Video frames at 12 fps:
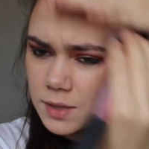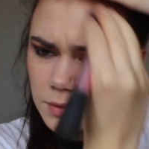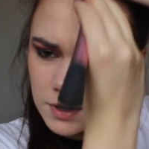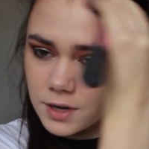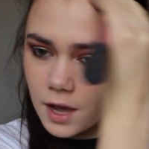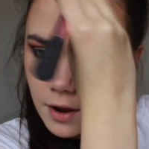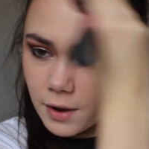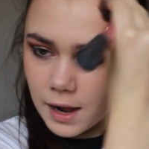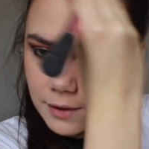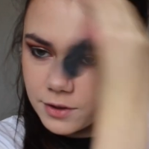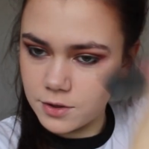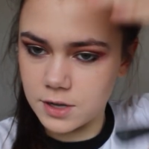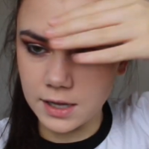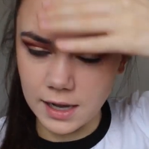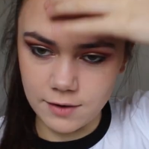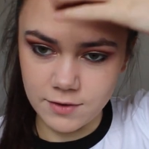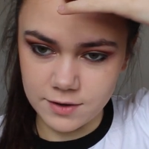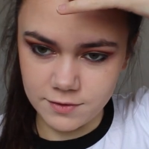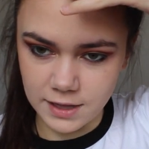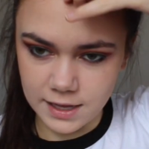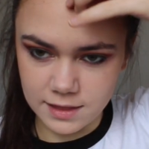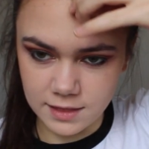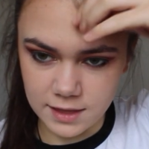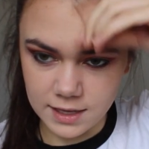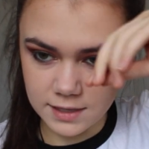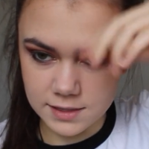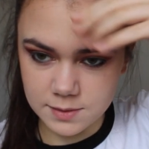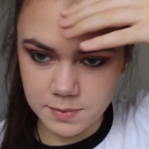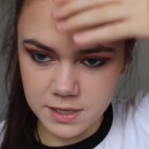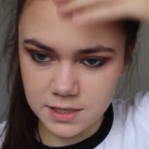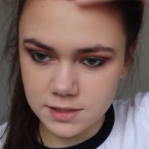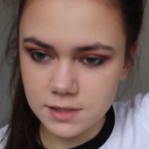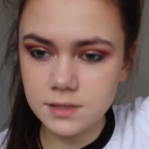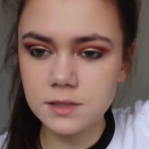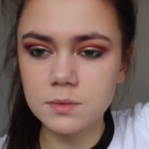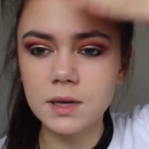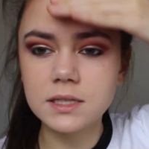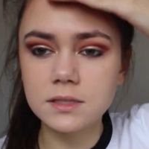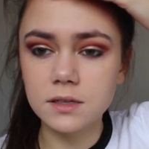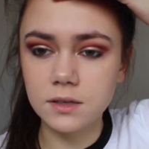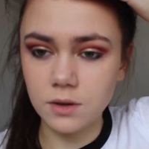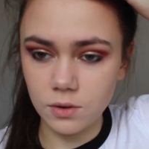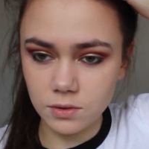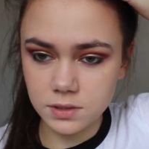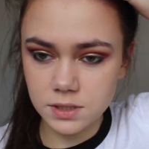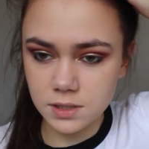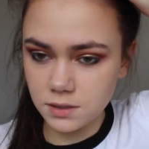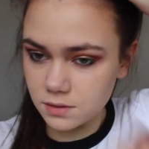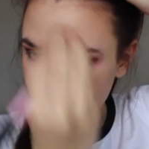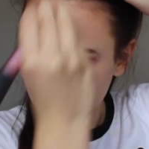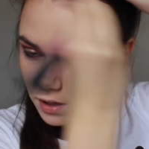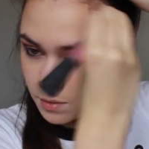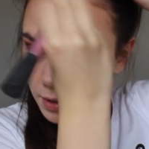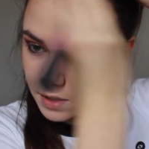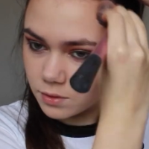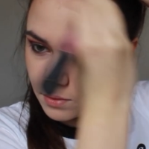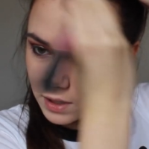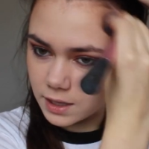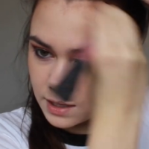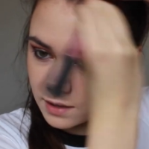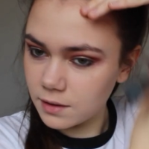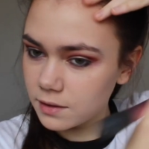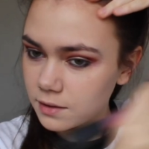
anyone know how you can get rid of like these? Because I swear to God, they're so annoying.